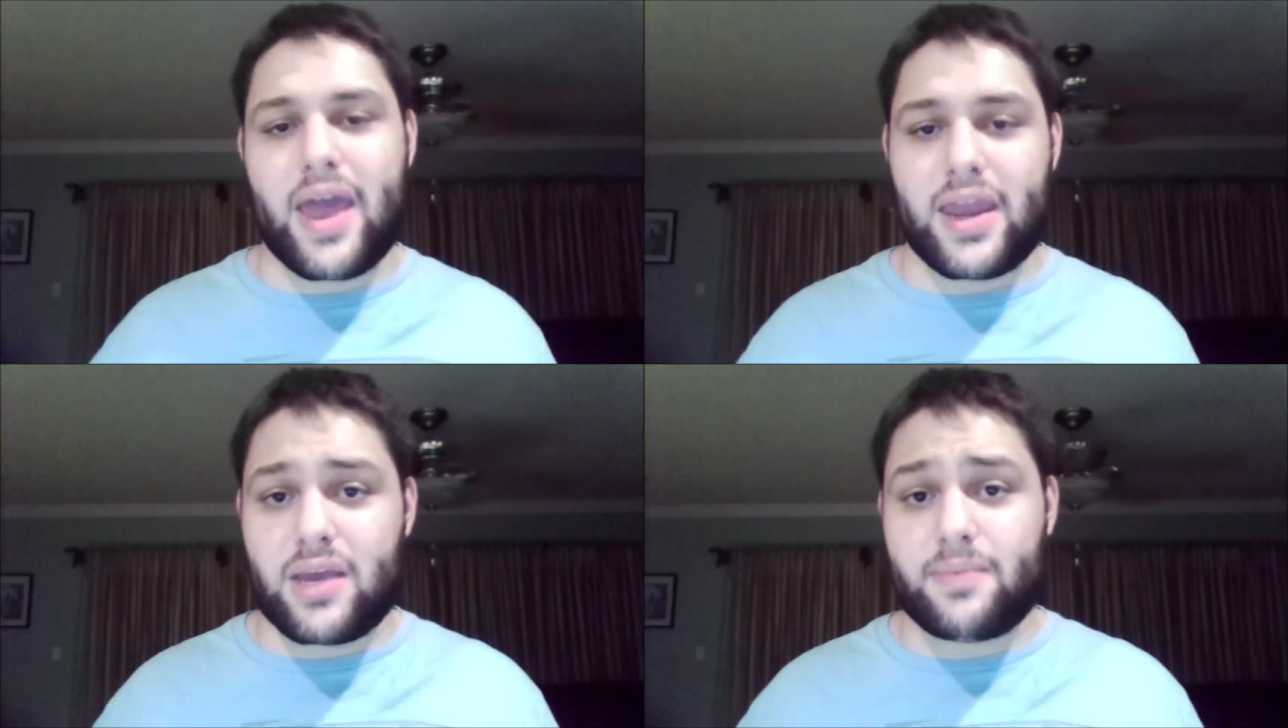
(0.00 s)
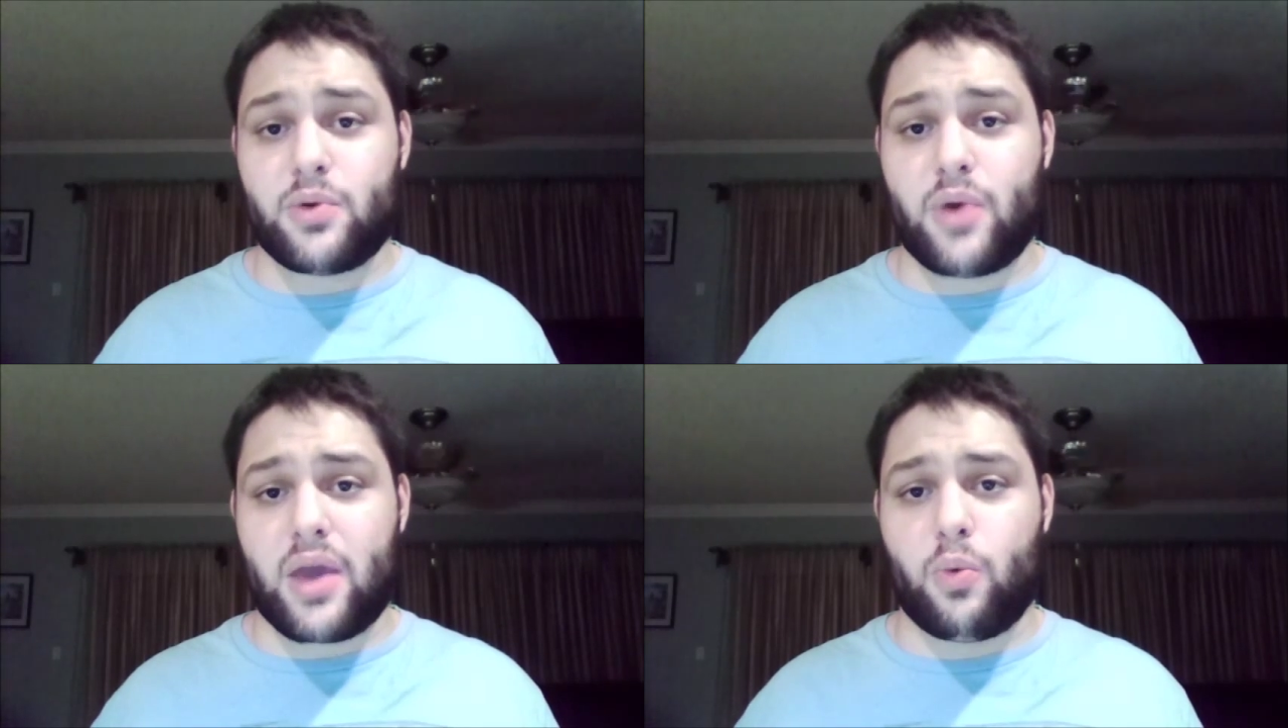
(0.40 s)

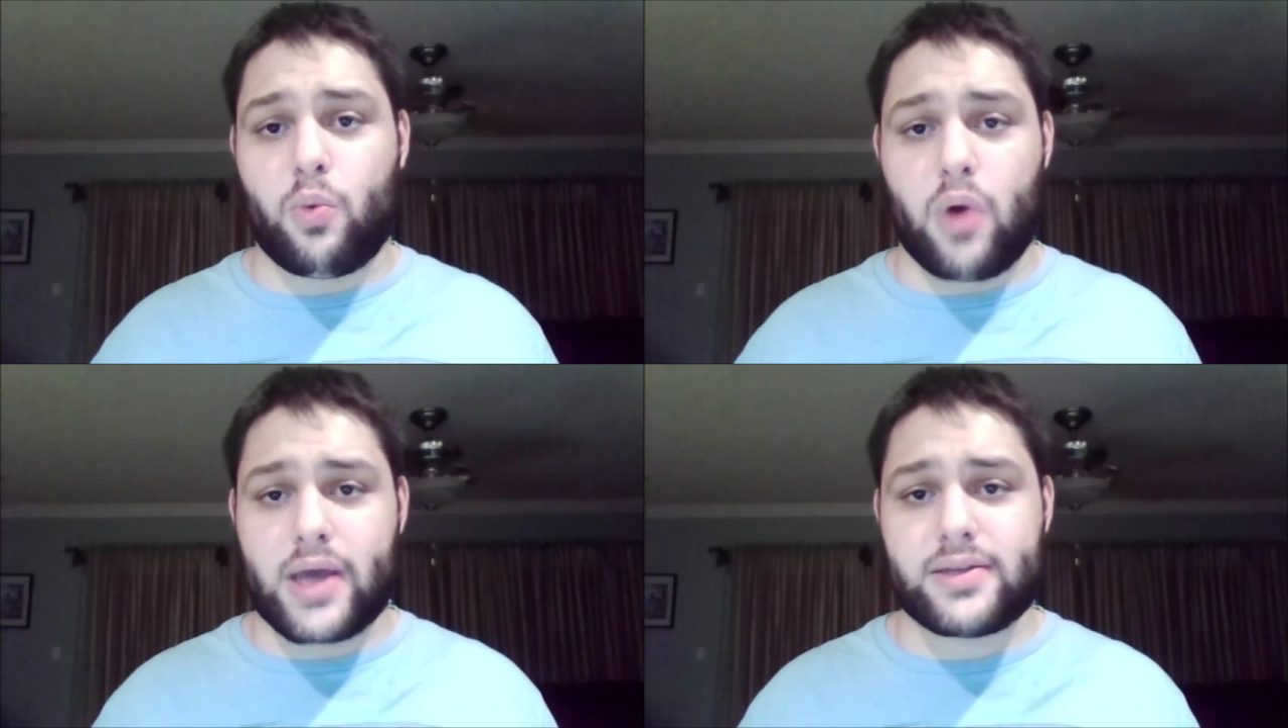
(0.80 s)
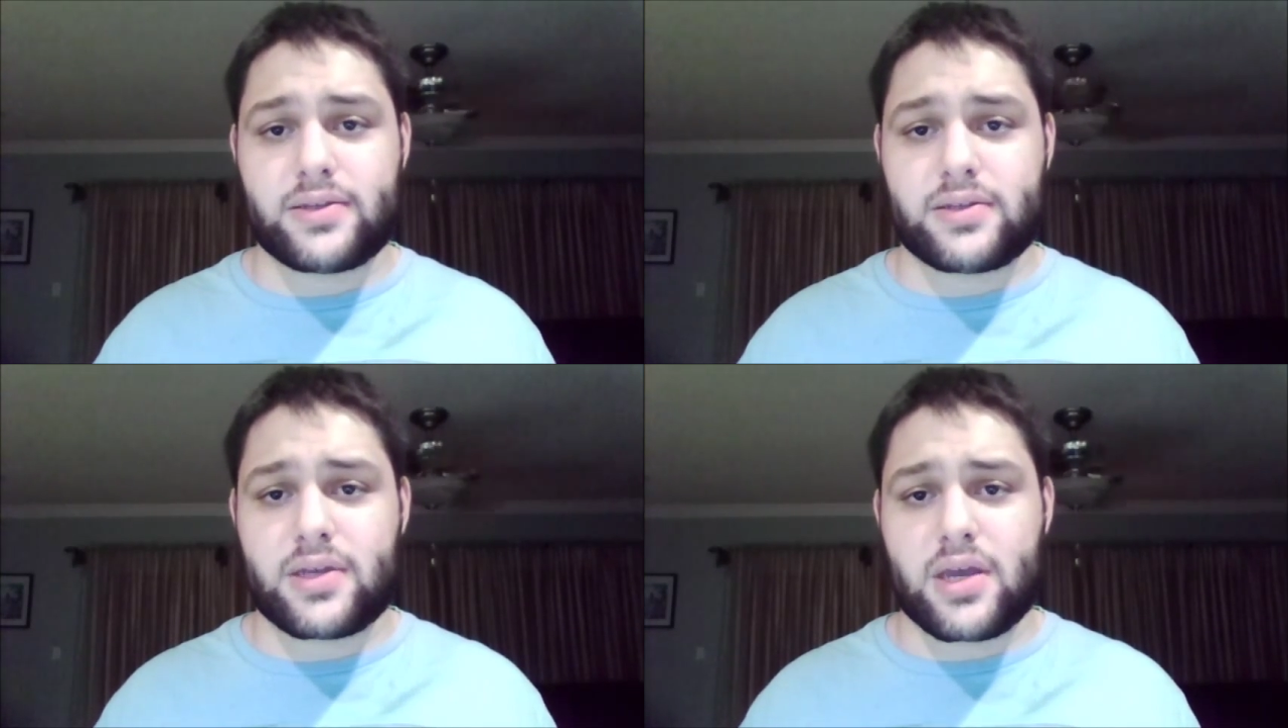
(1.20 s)
NWA
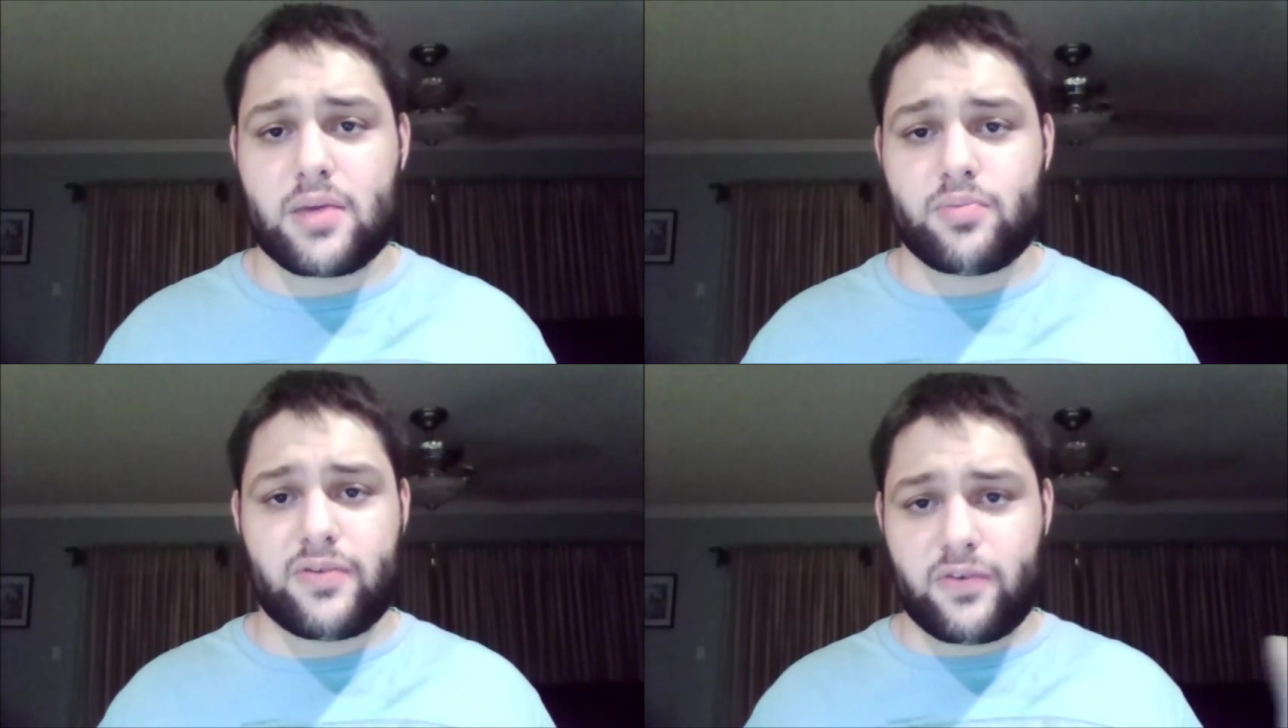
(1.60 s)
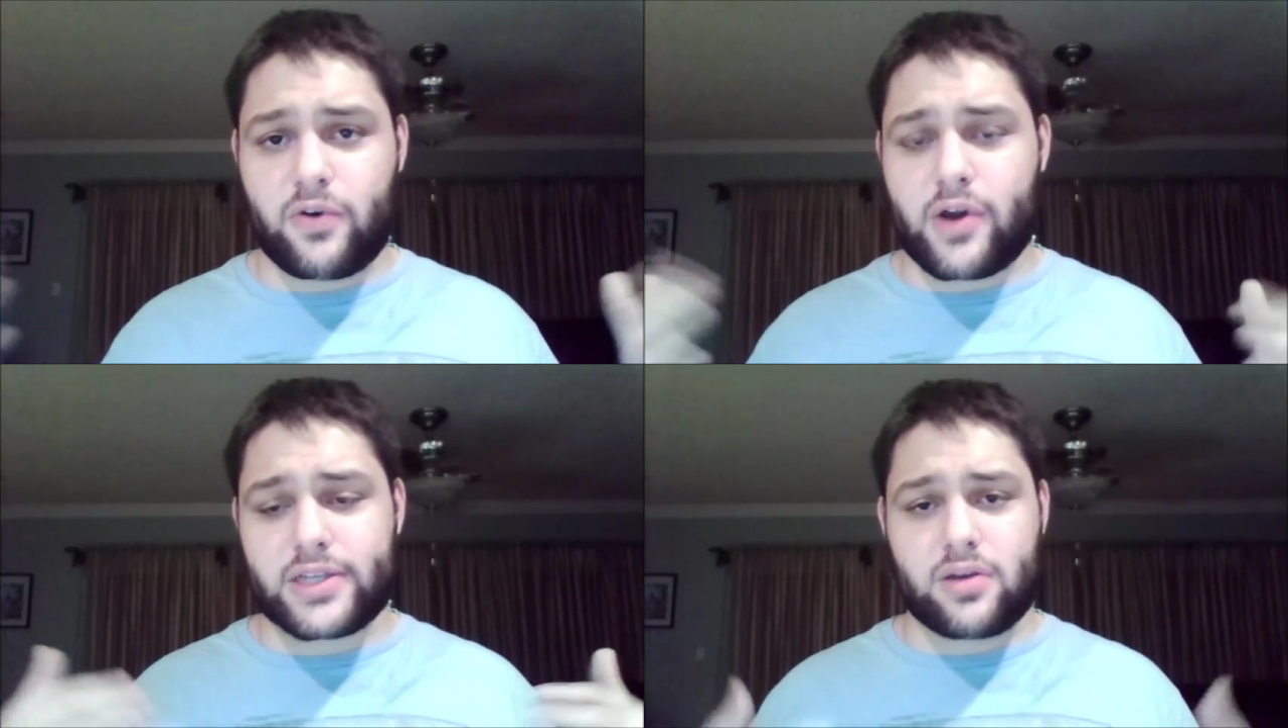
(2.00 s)
was
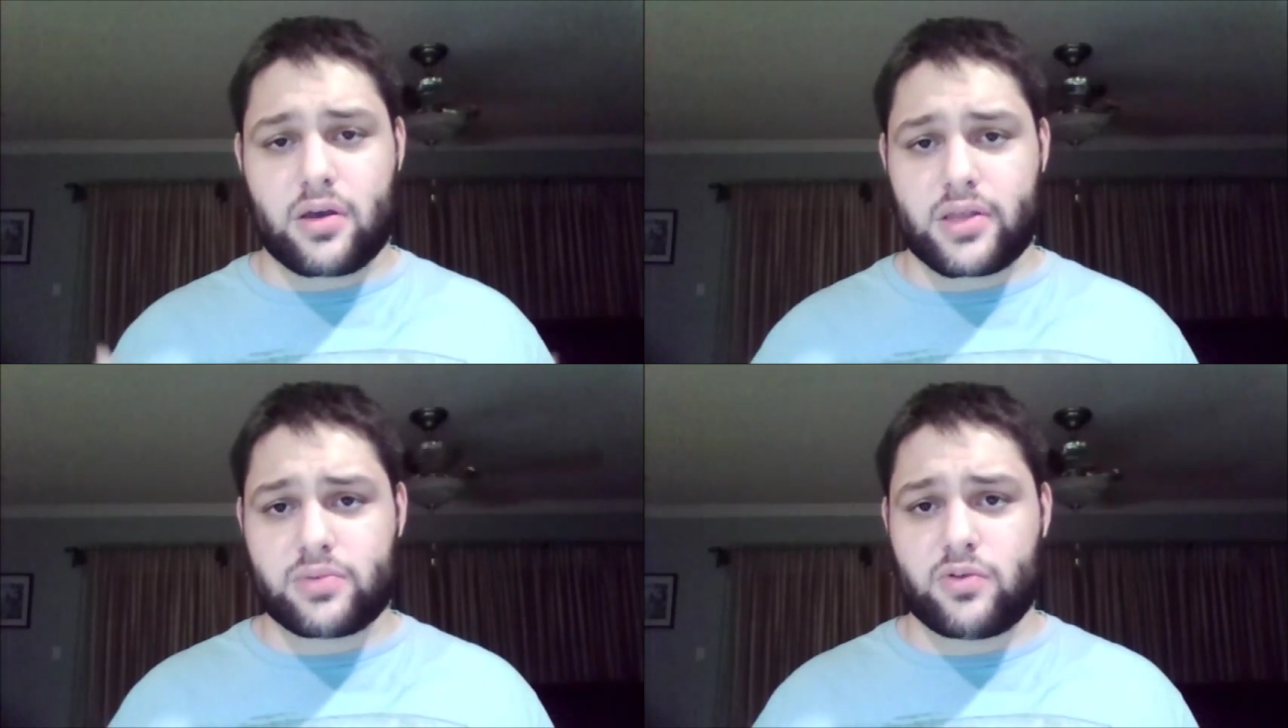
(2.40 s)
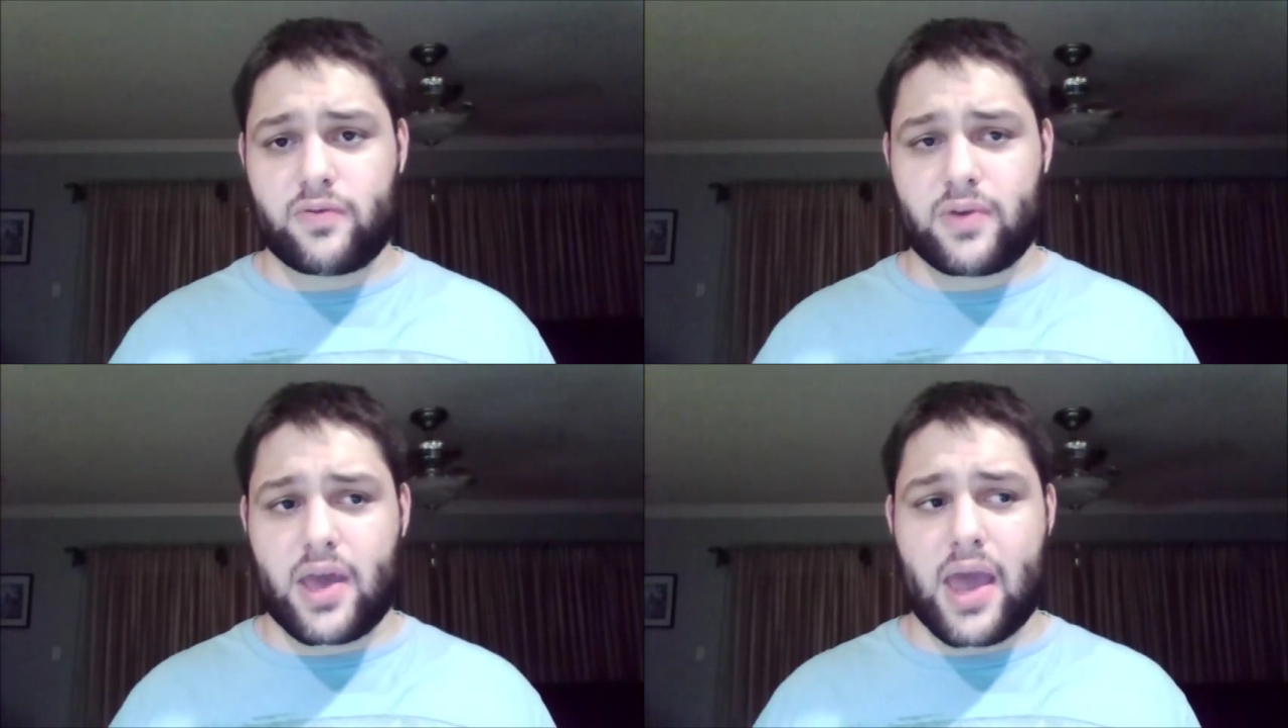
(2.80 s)
before I saw this
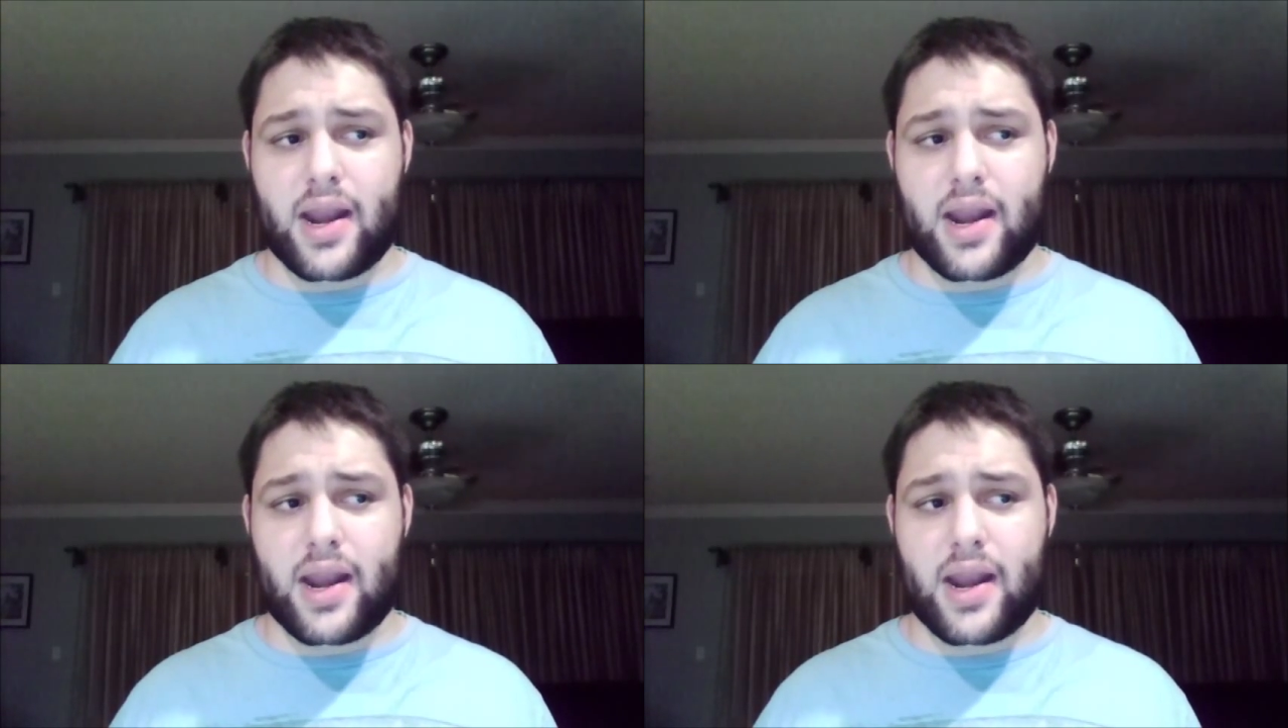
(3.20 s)
movie,